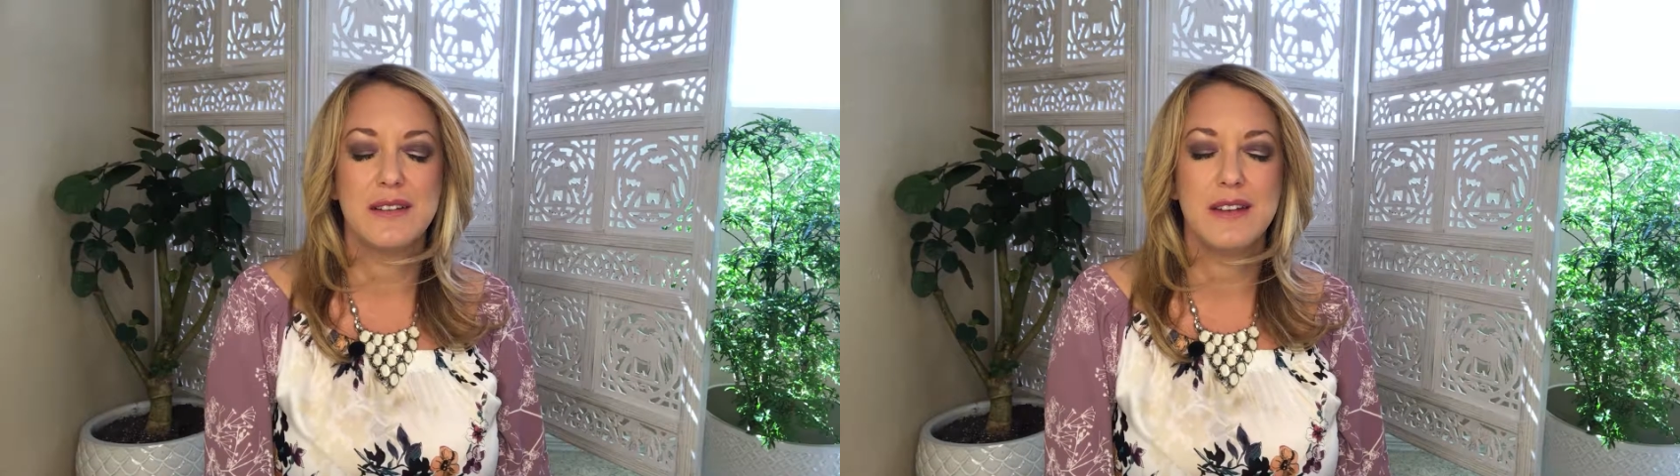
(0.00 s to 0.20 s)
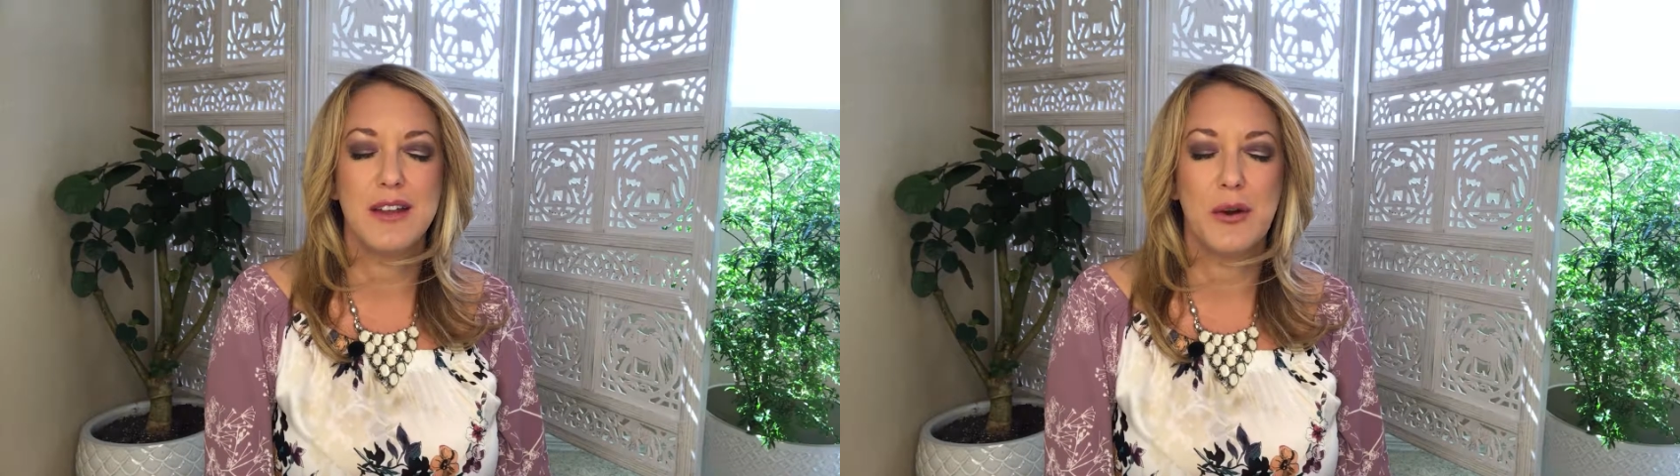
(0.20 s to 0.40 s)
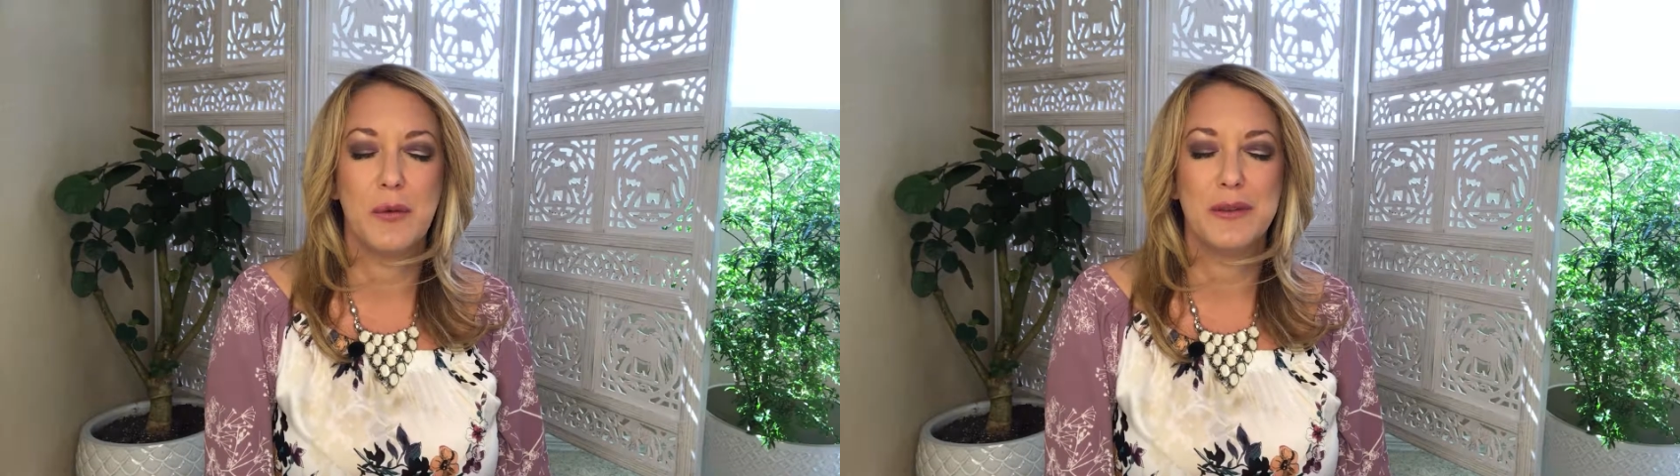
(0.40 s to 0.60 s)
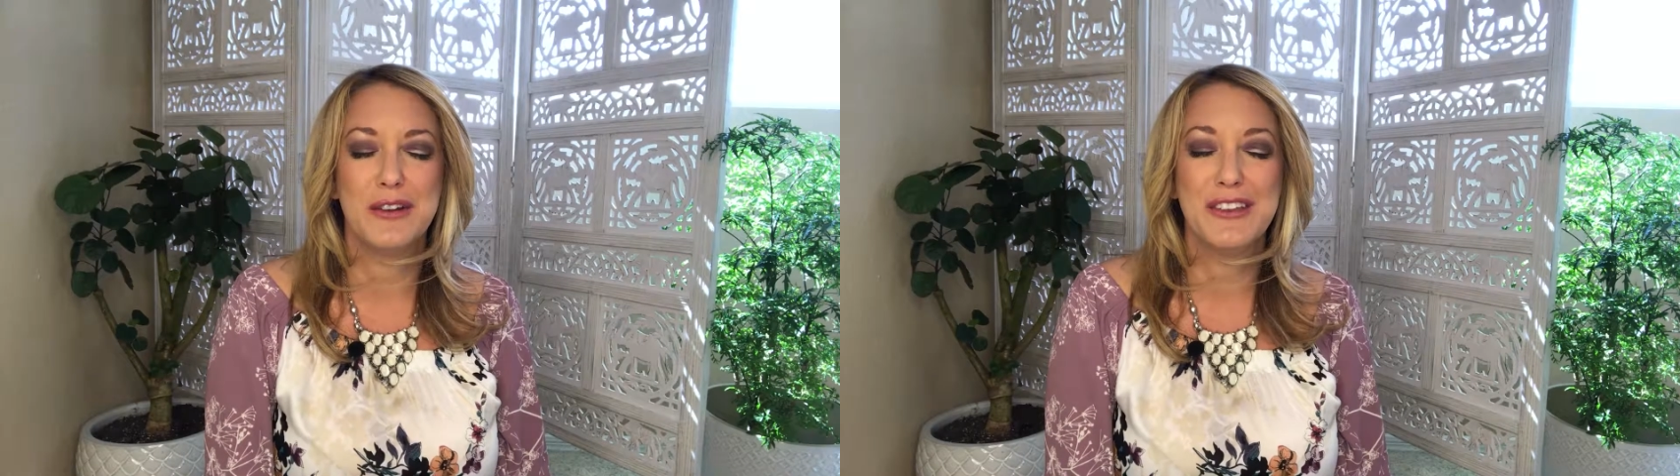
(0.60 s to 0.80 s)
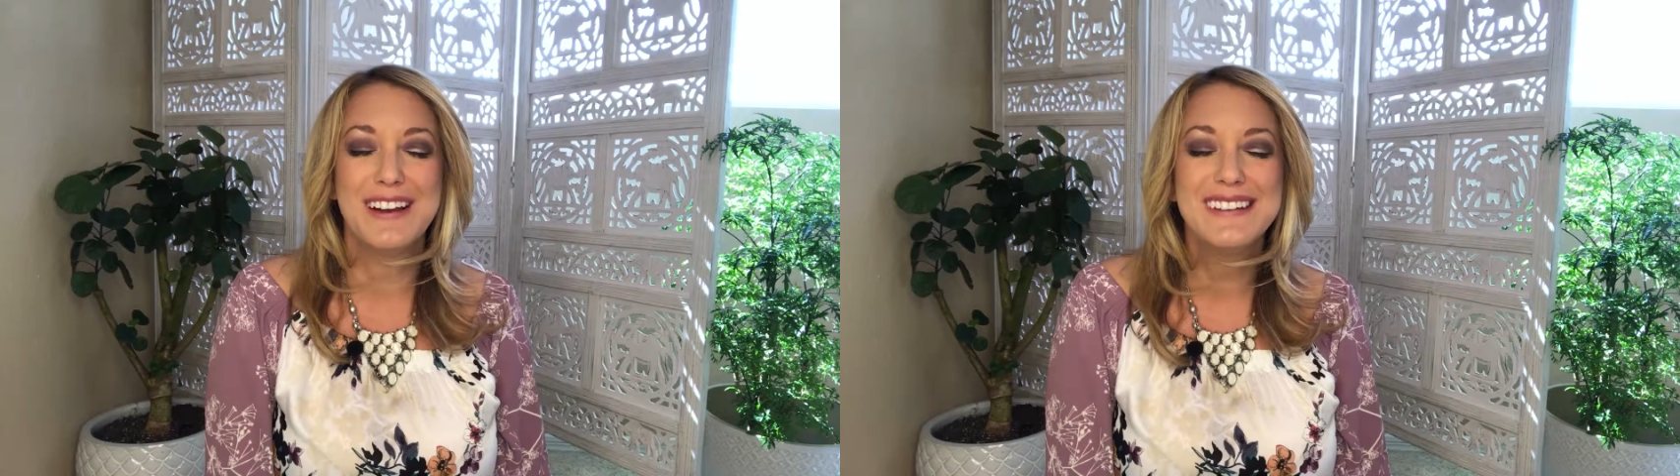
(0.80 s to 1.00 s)
know
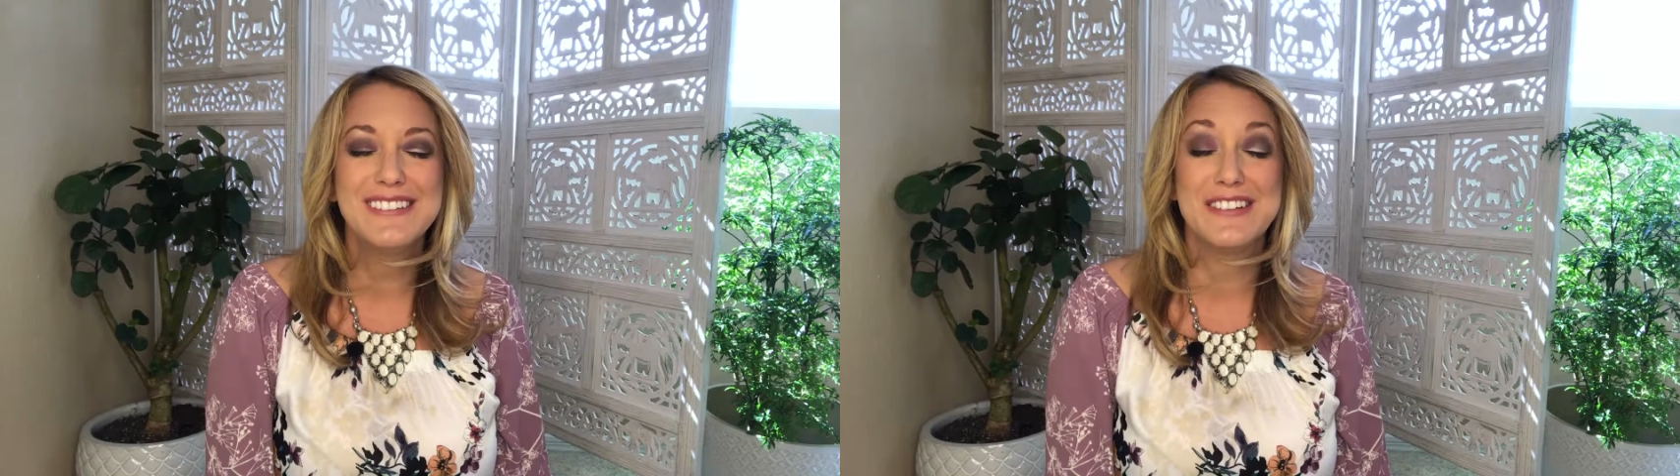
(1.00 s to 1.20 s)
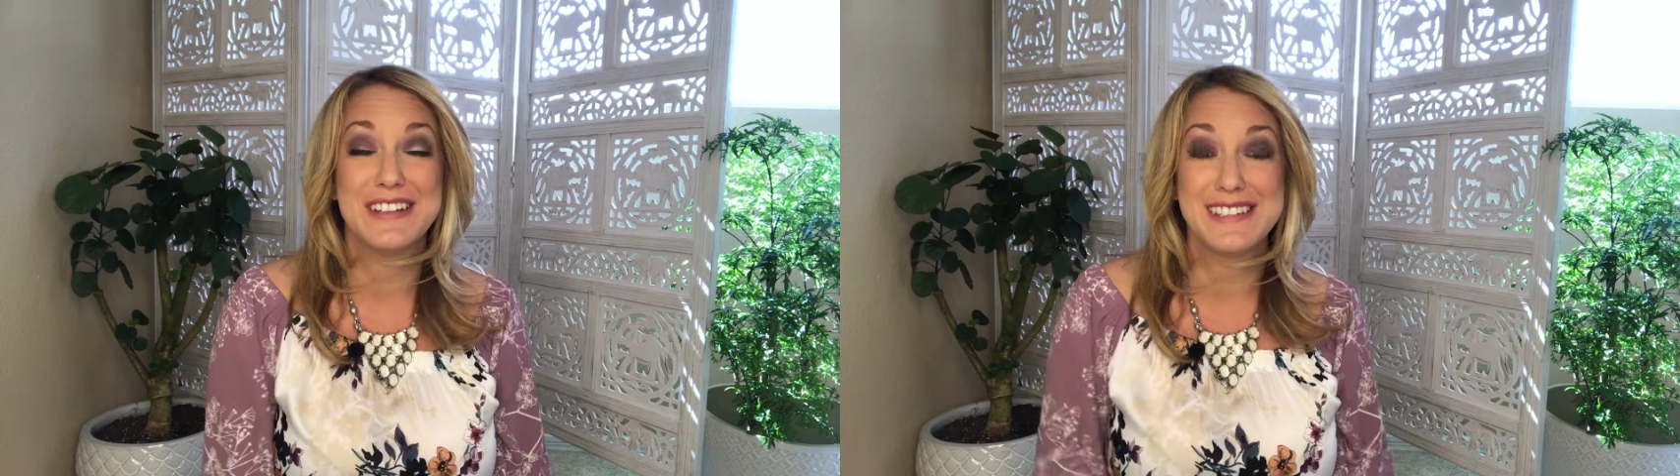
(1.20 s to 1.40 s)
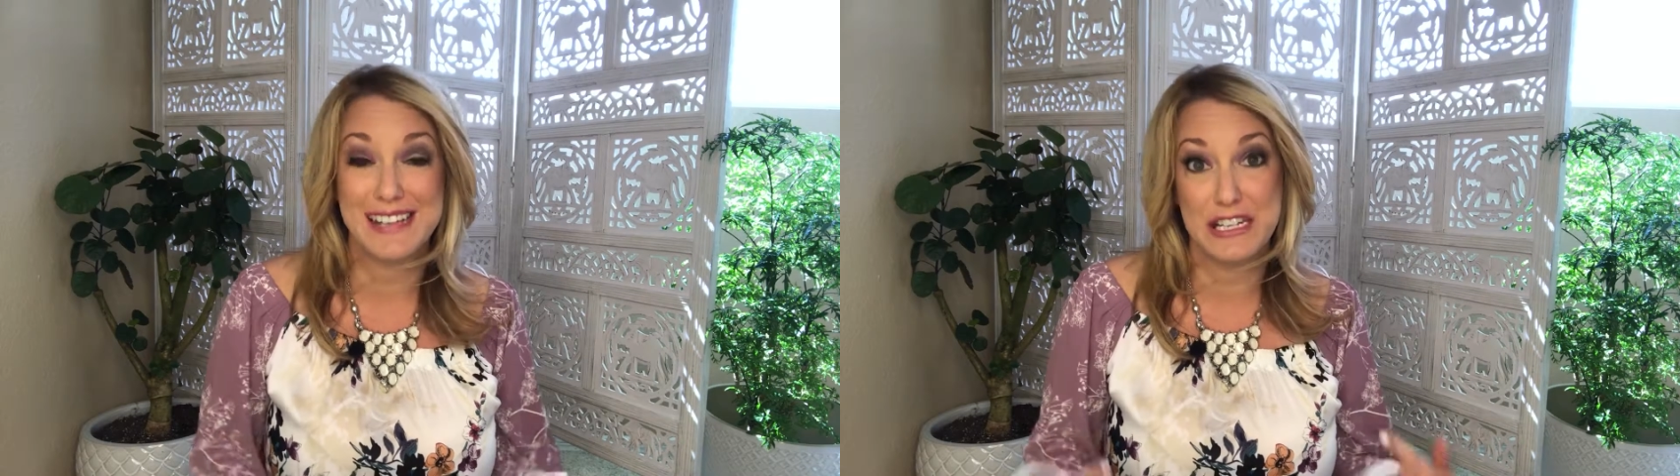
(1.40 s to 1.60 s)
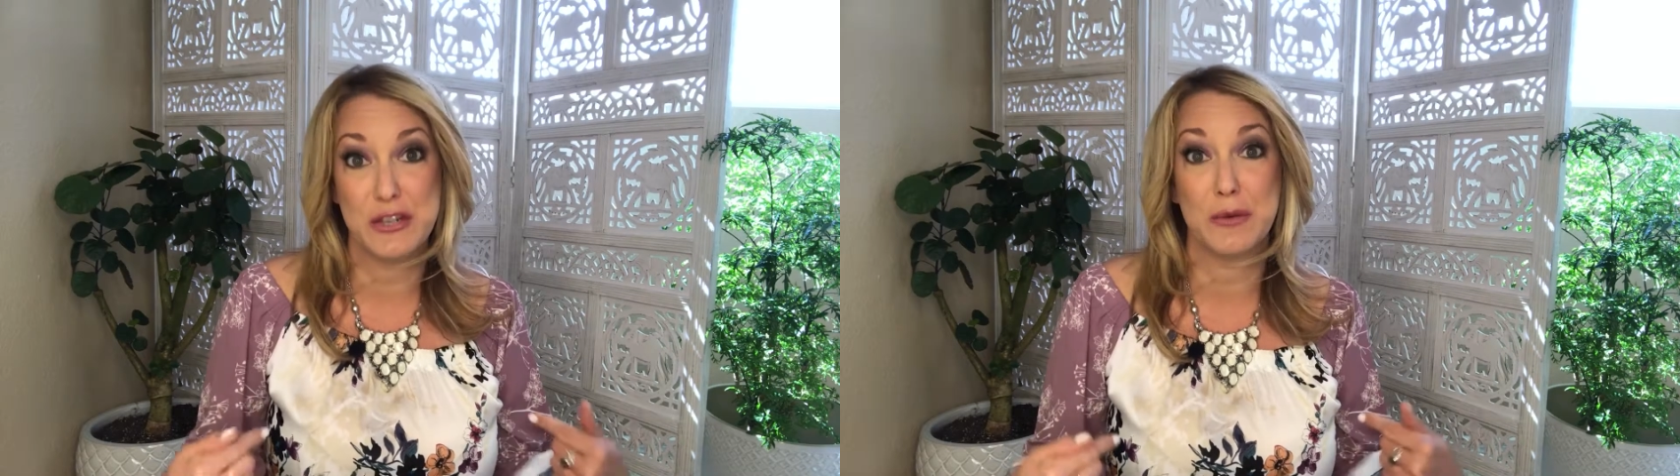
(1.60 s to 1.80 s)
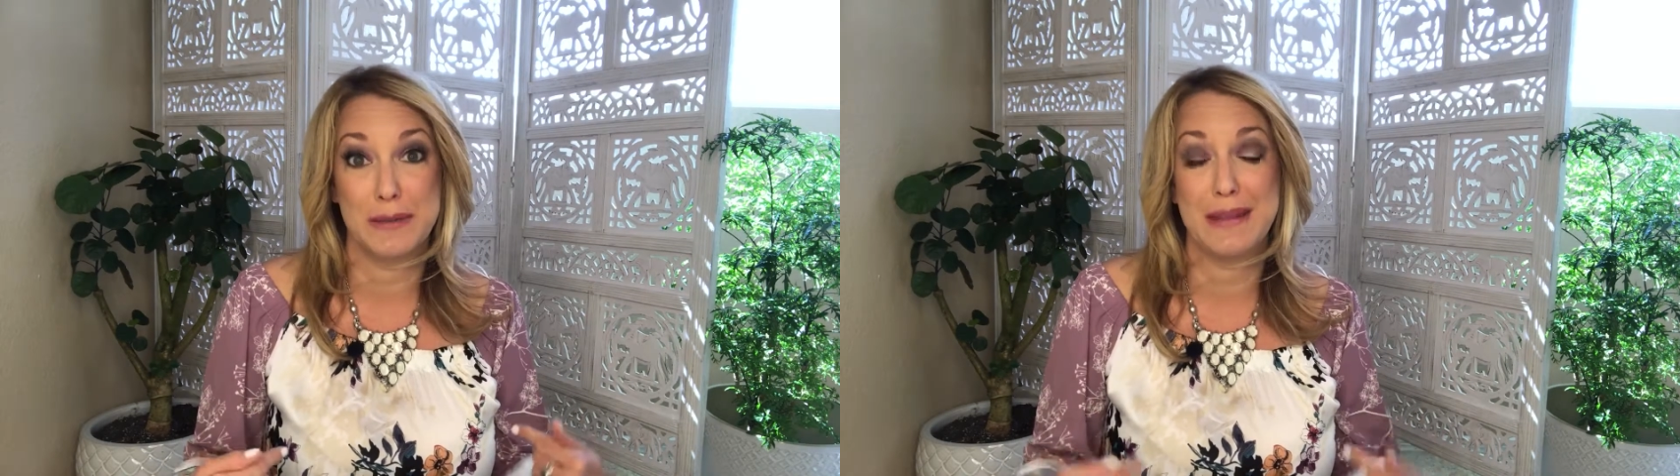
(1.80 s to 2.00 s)
your lungs are inside
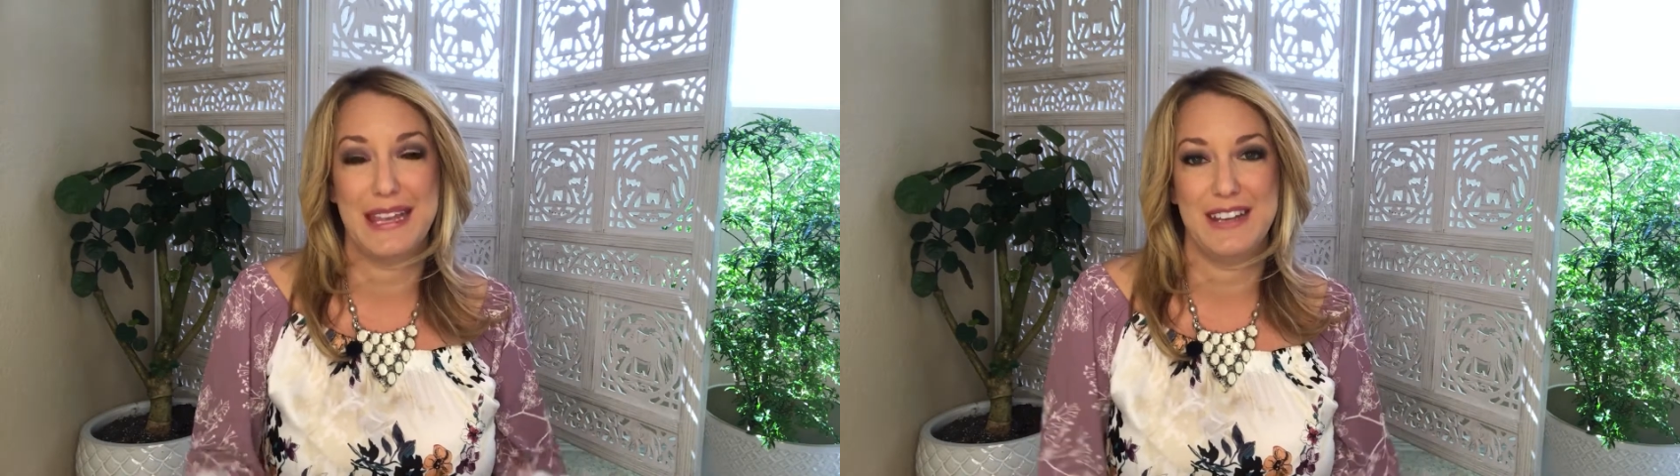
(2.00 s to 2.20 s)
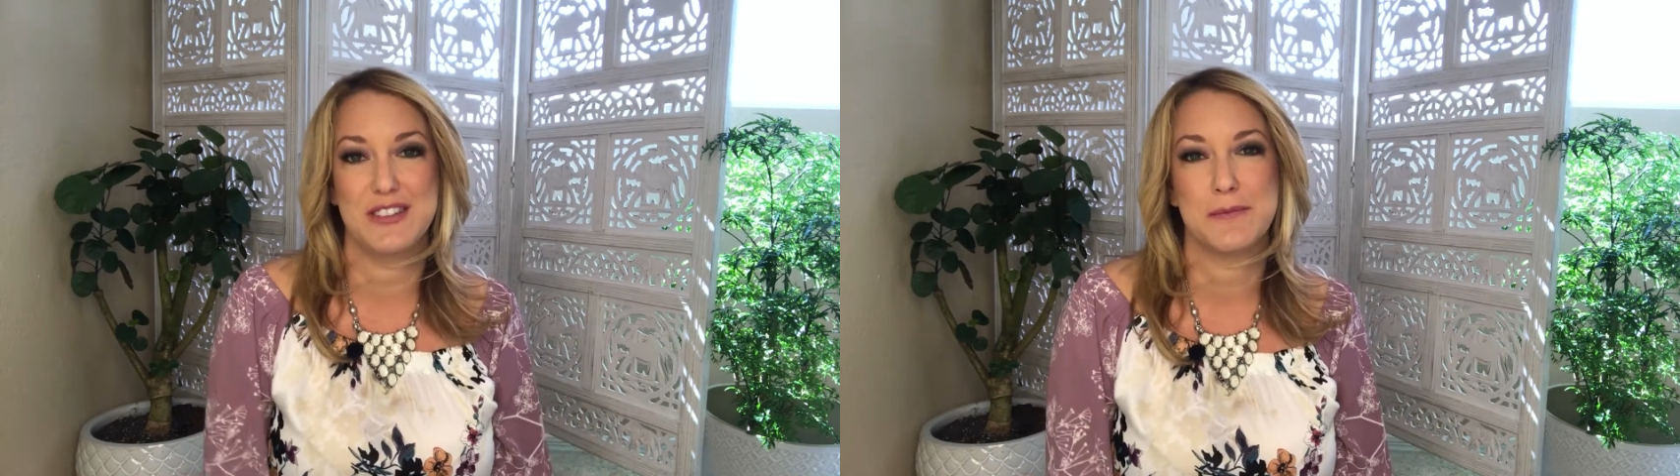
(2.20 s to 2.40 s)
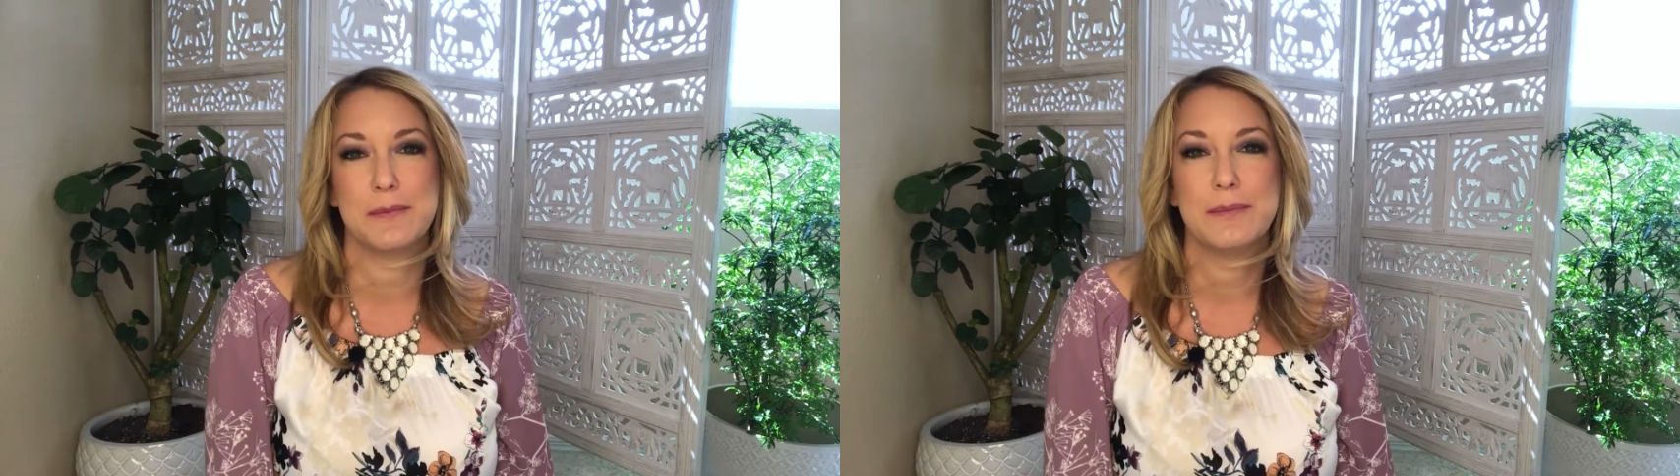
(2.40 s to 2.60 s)
your rib cage.